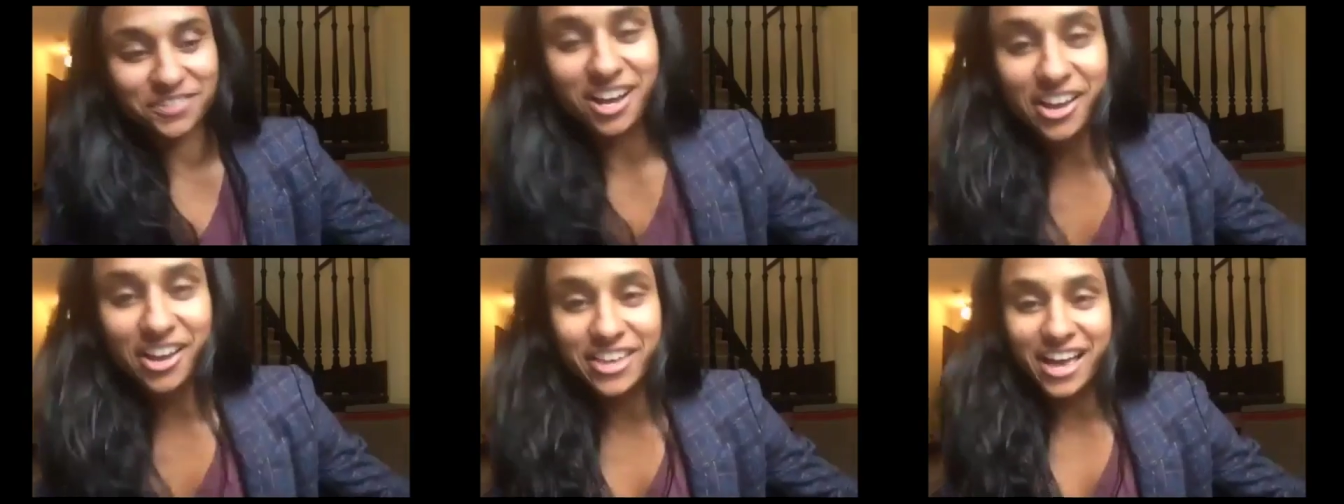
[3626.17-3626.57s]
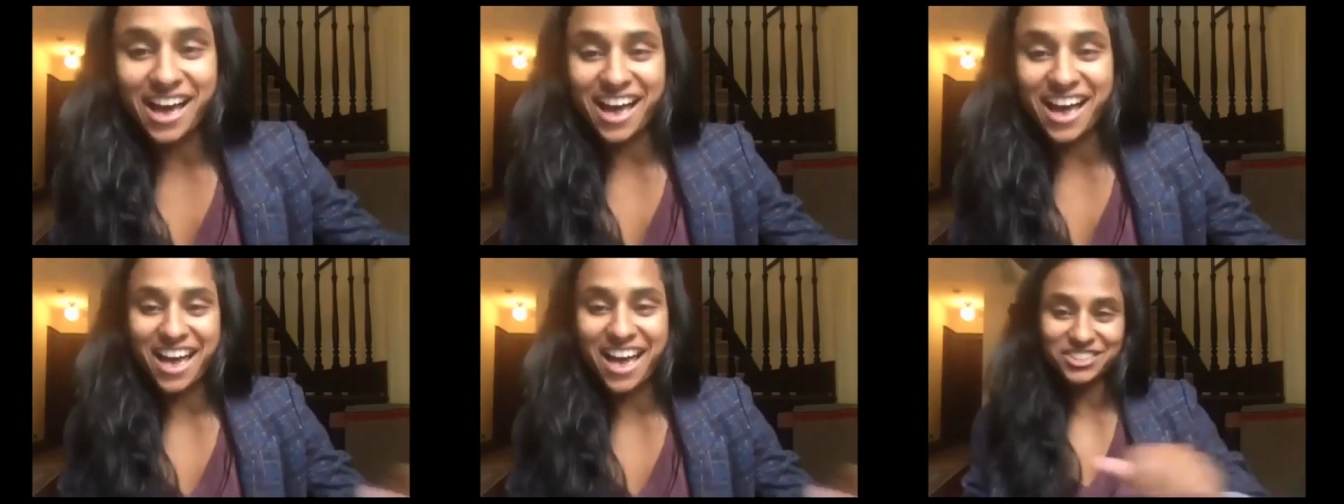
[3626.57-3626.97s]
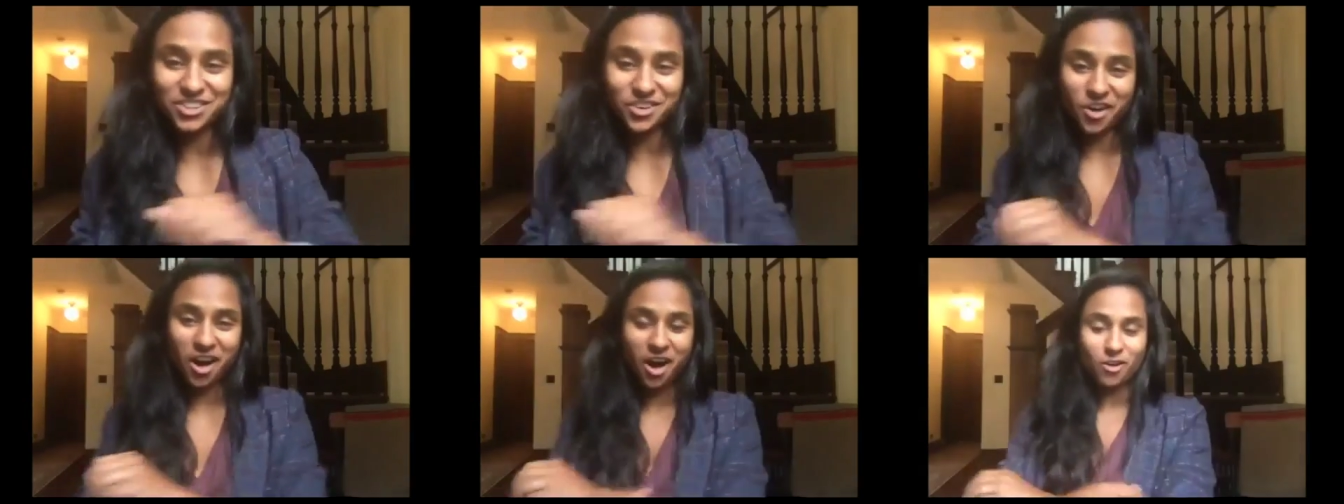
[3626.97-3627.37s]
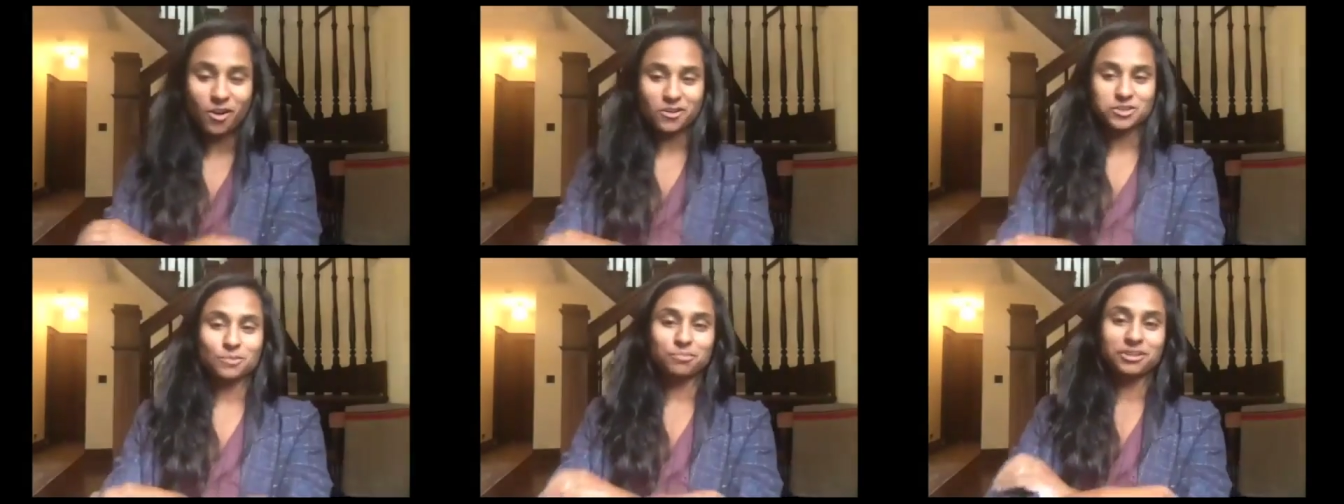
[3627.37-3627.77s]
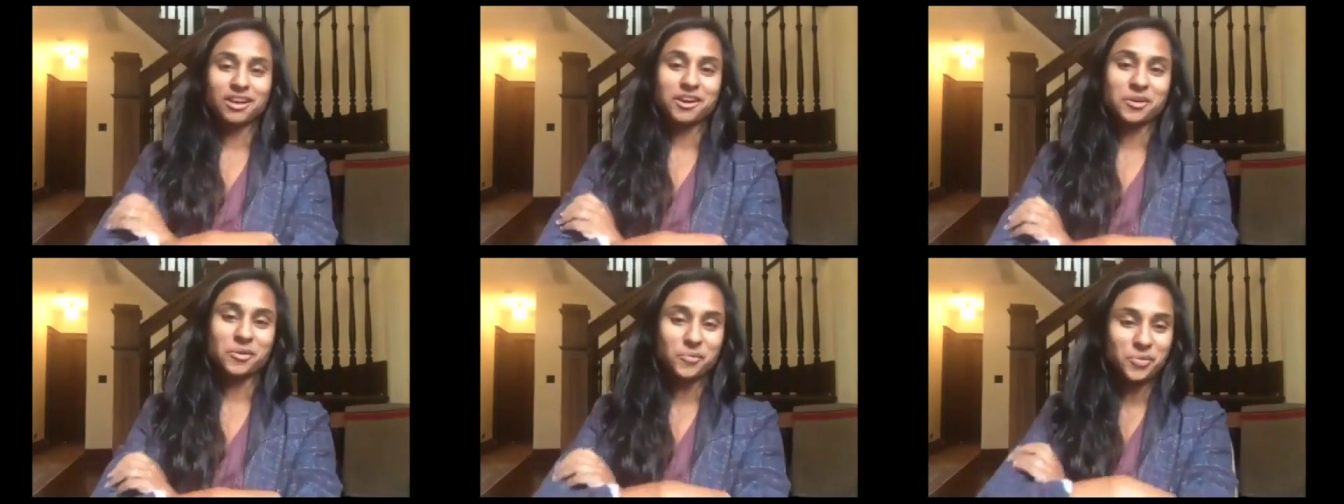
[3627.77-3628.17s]
Awesome. Yeah, and so I'll
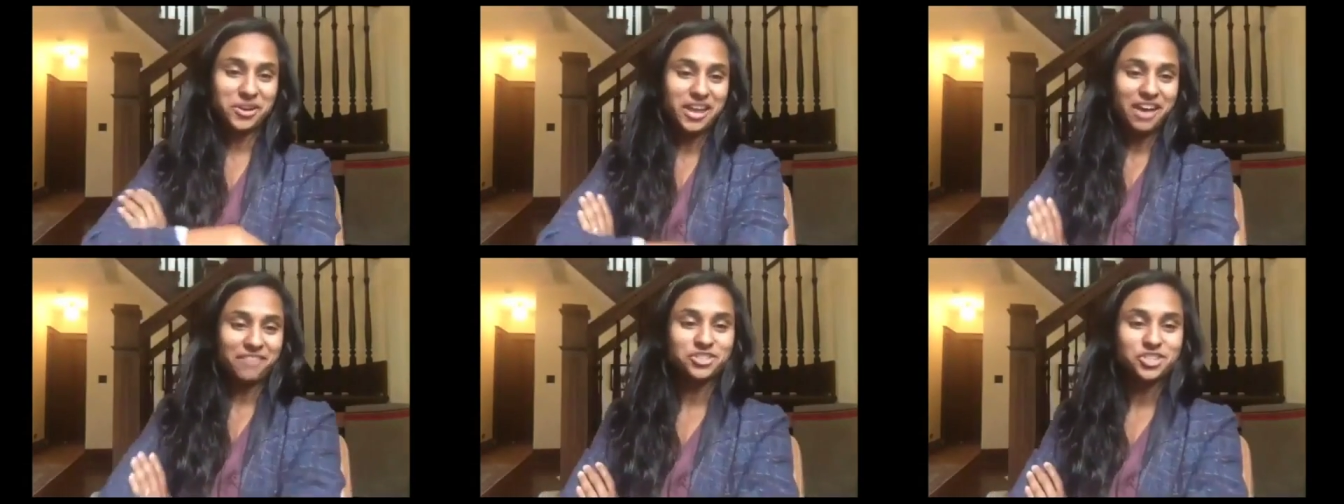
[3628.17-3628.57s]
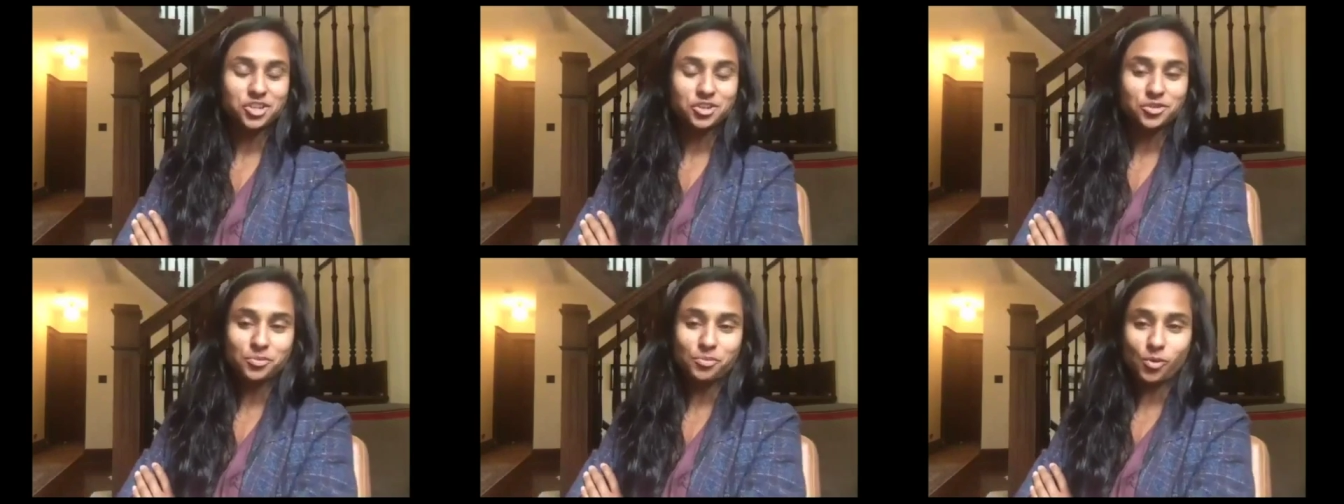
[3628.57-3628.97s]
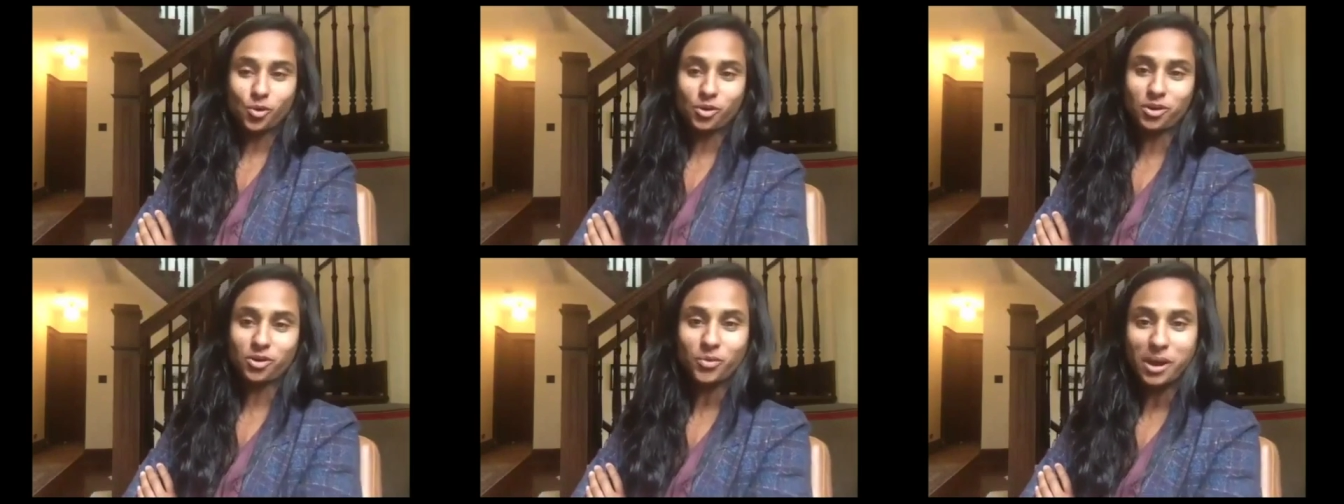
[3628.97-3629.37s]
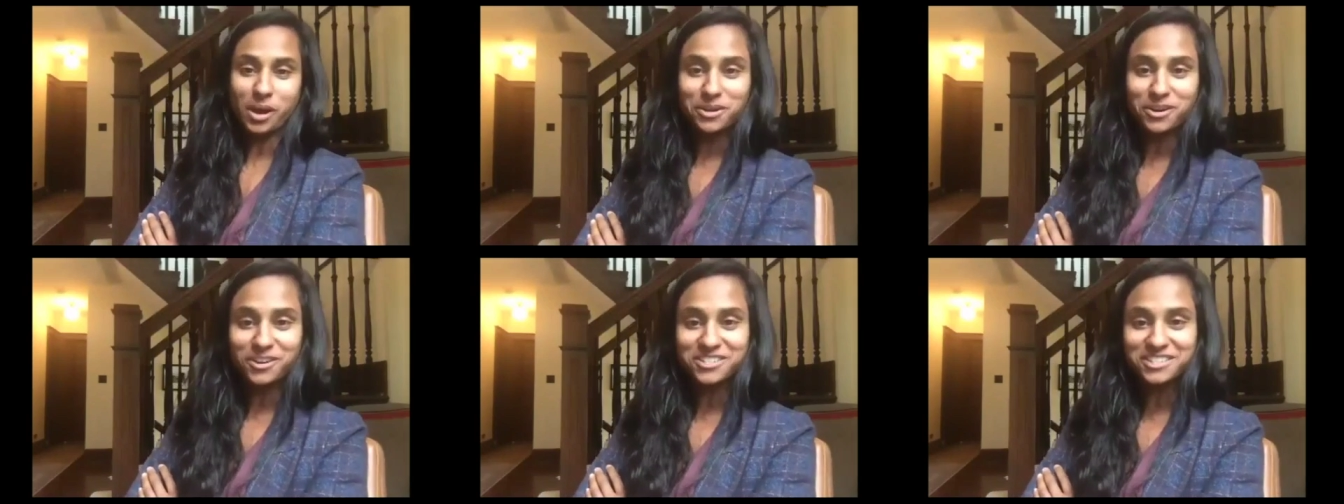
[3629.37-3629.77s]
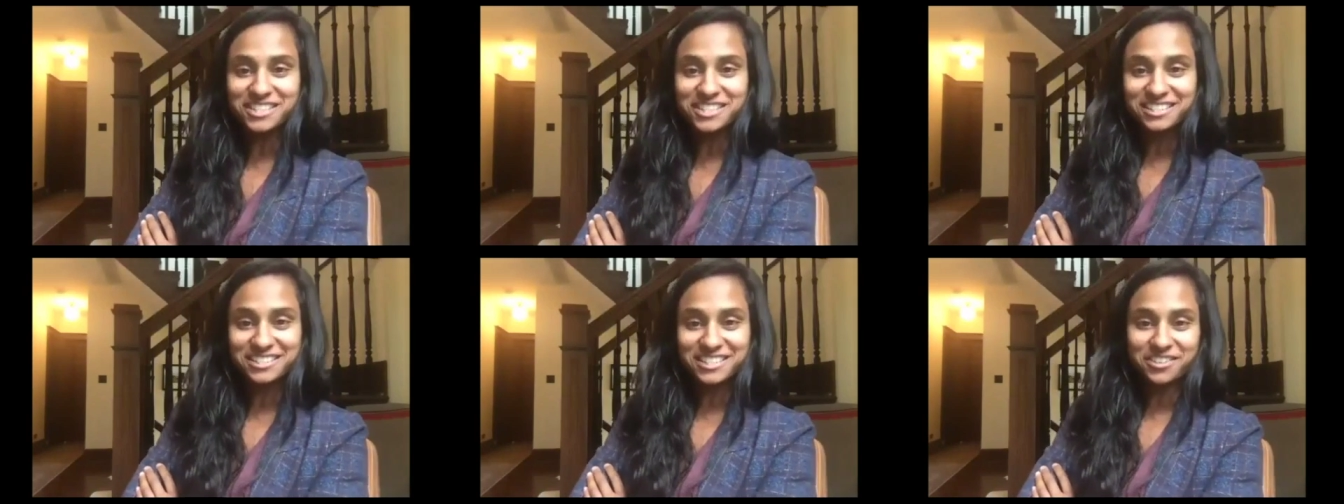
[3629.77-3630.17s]
also plug, we have 2 more
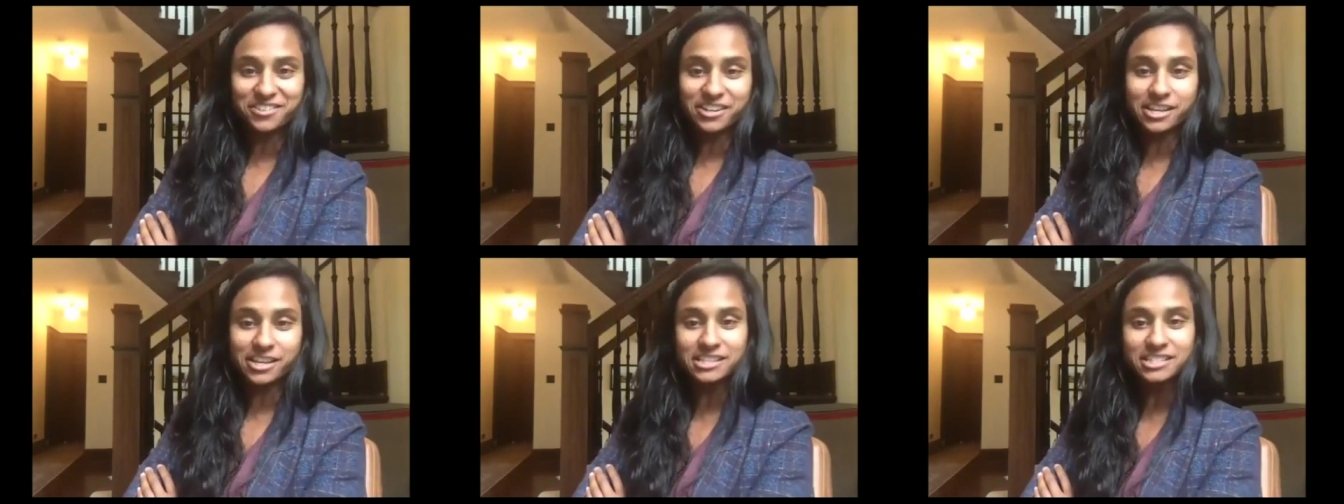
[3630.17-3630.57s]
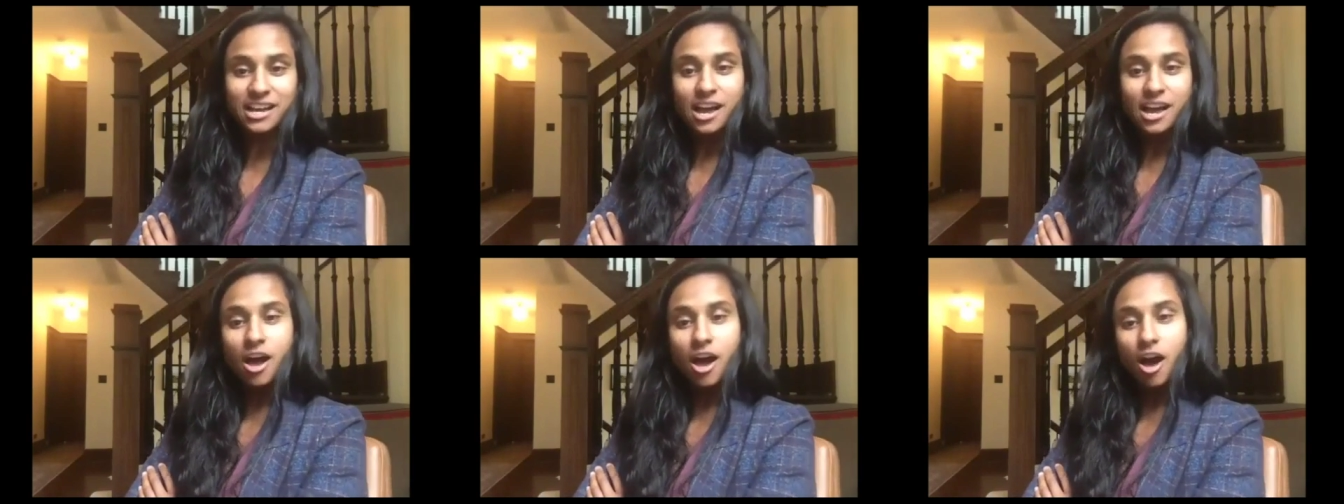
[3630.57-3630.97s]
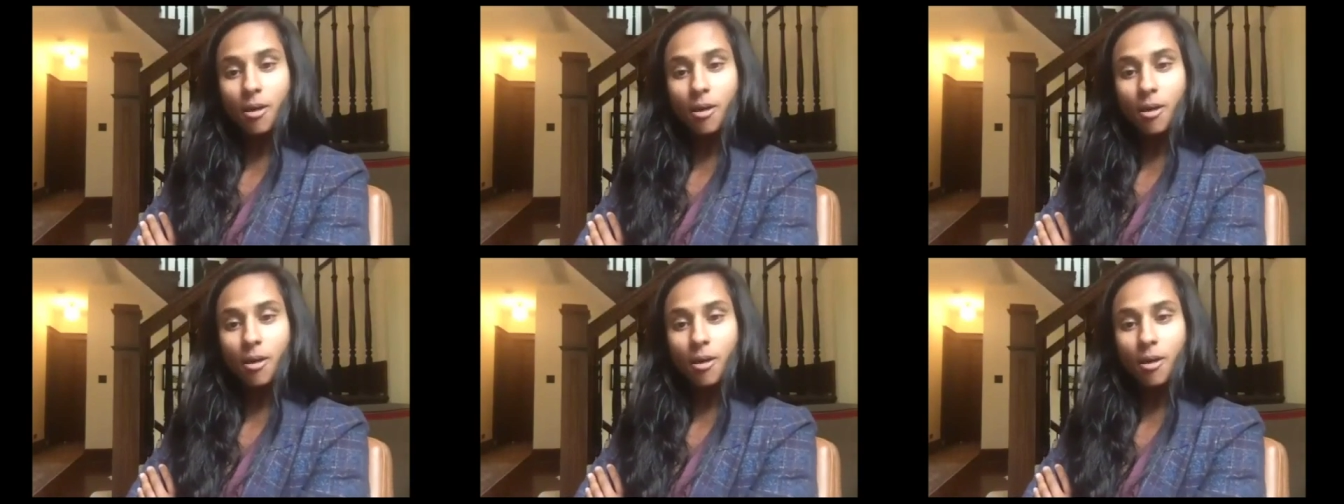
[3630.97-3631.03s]
webinars in this series.